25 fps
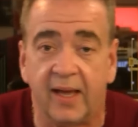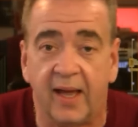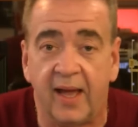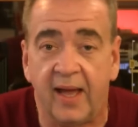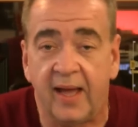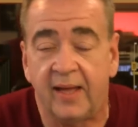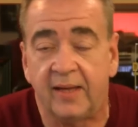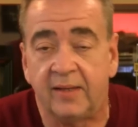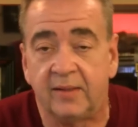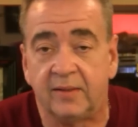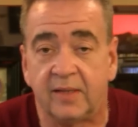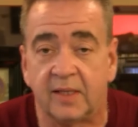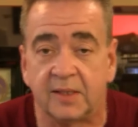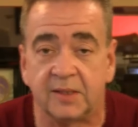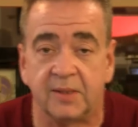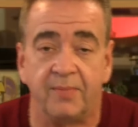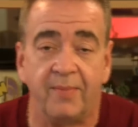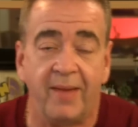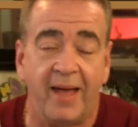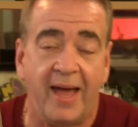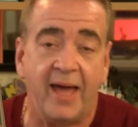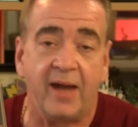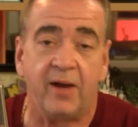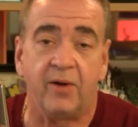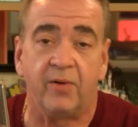and doesn't
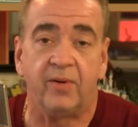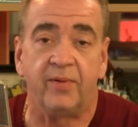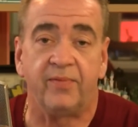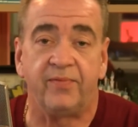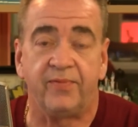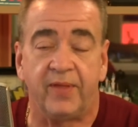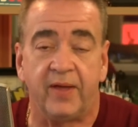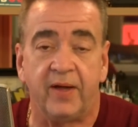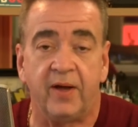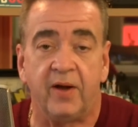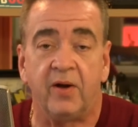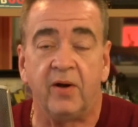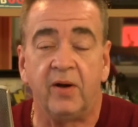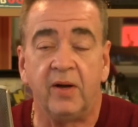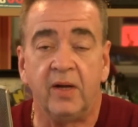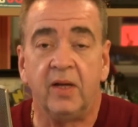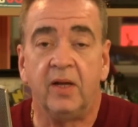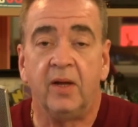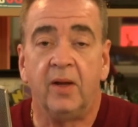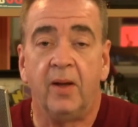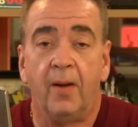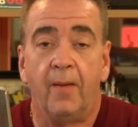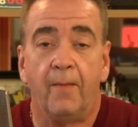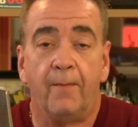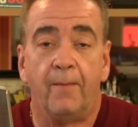matter if they're
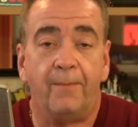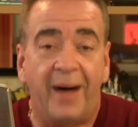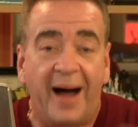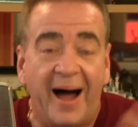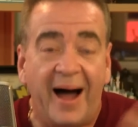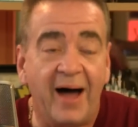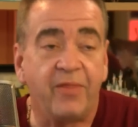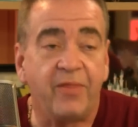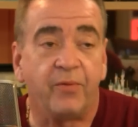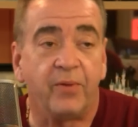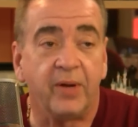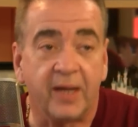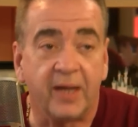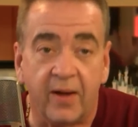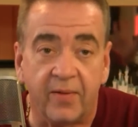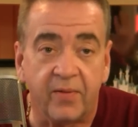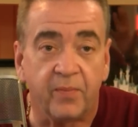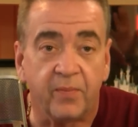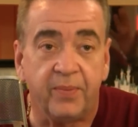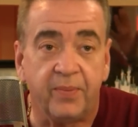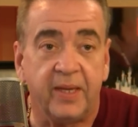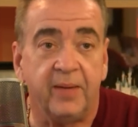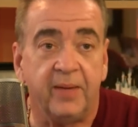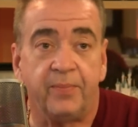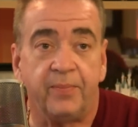bothering other
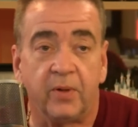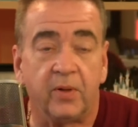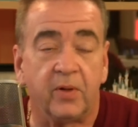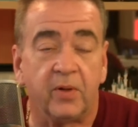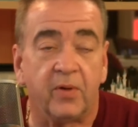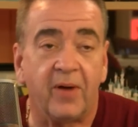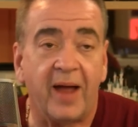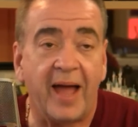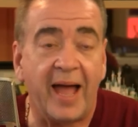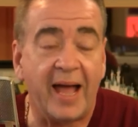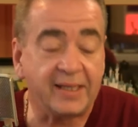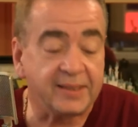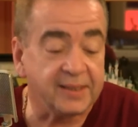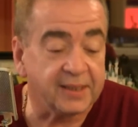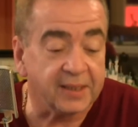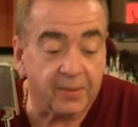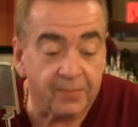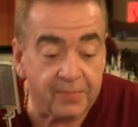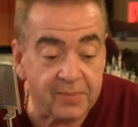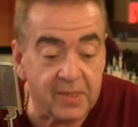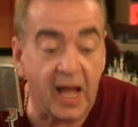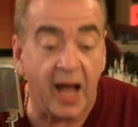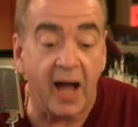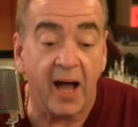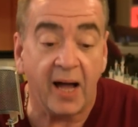people or acting
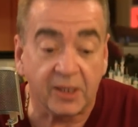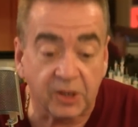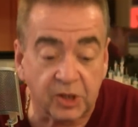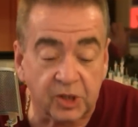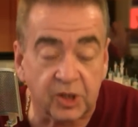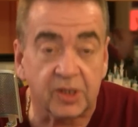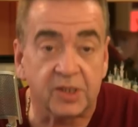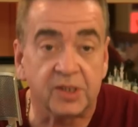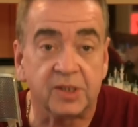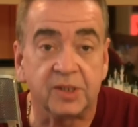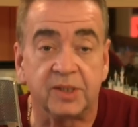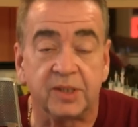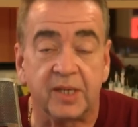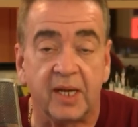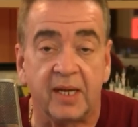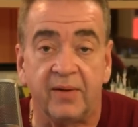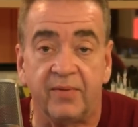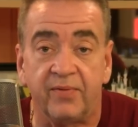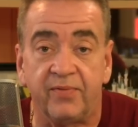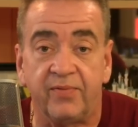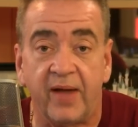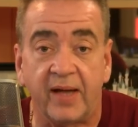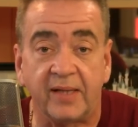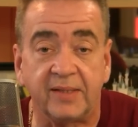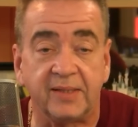obnoxious and
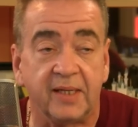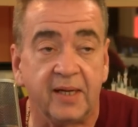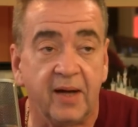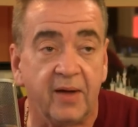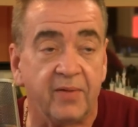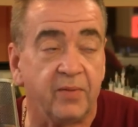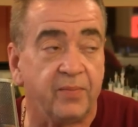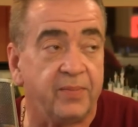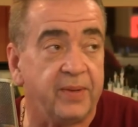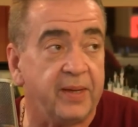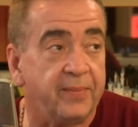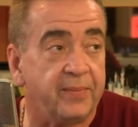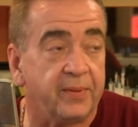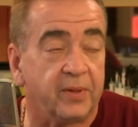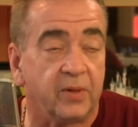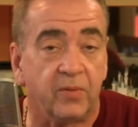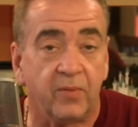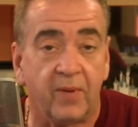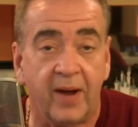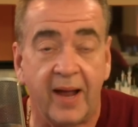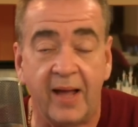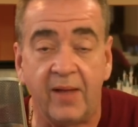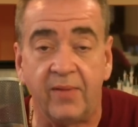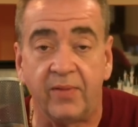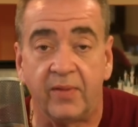affecting other people
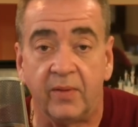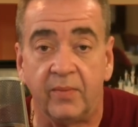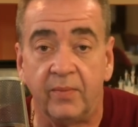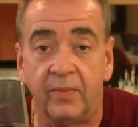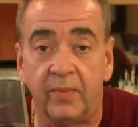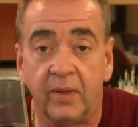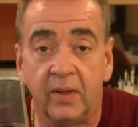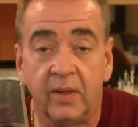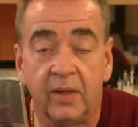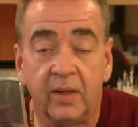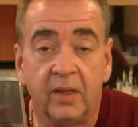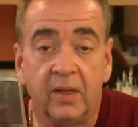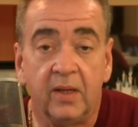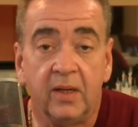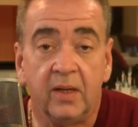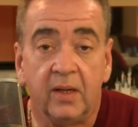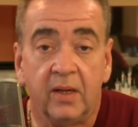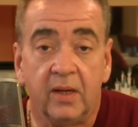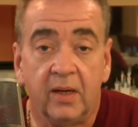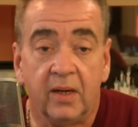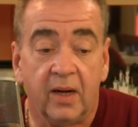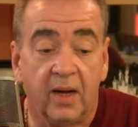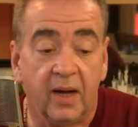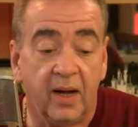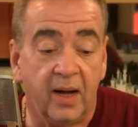around them,
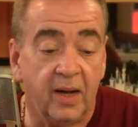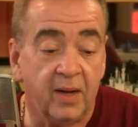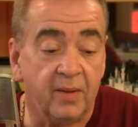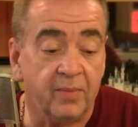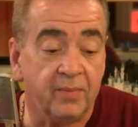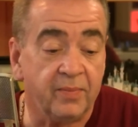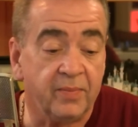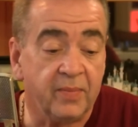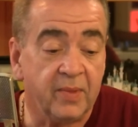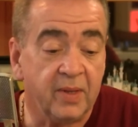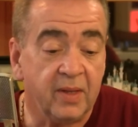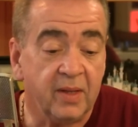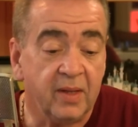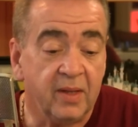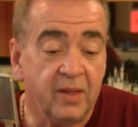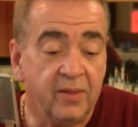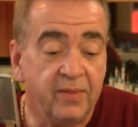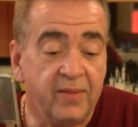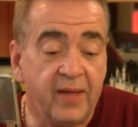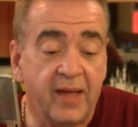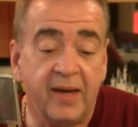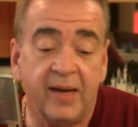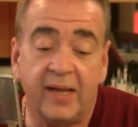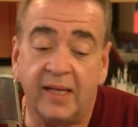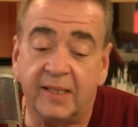
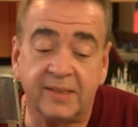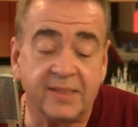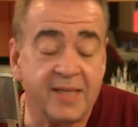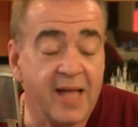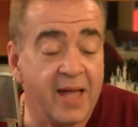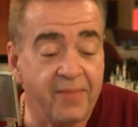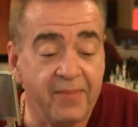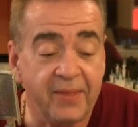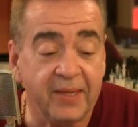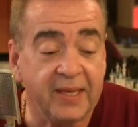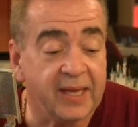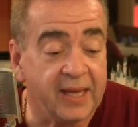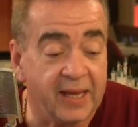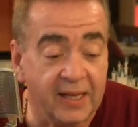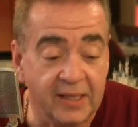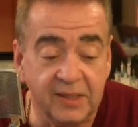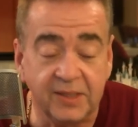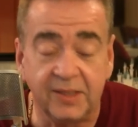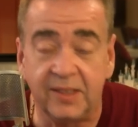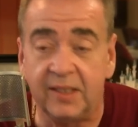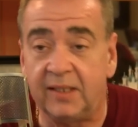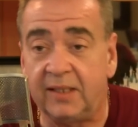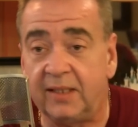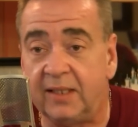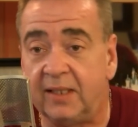then it's not the
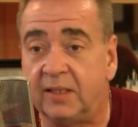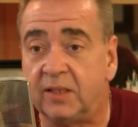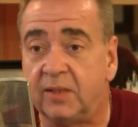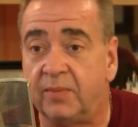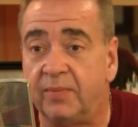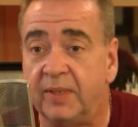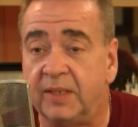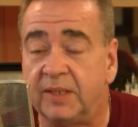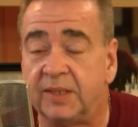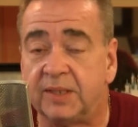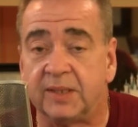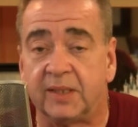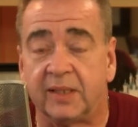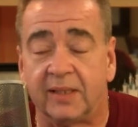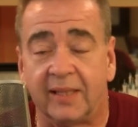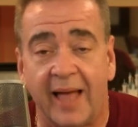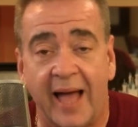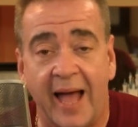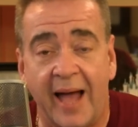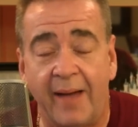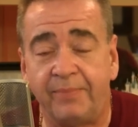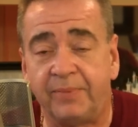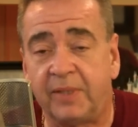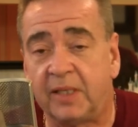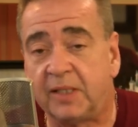kids that need to be
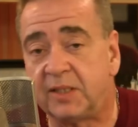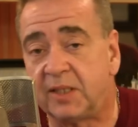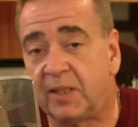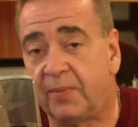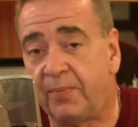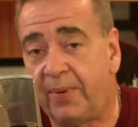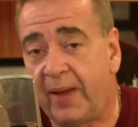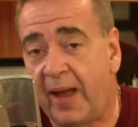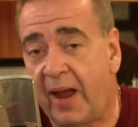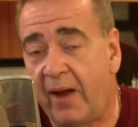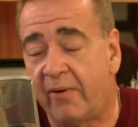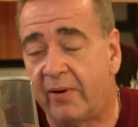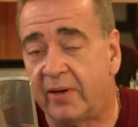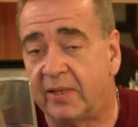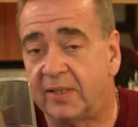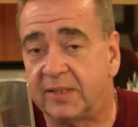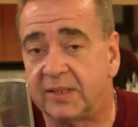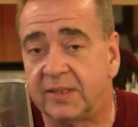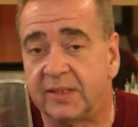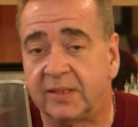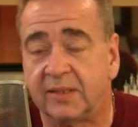slapped. It's the parents.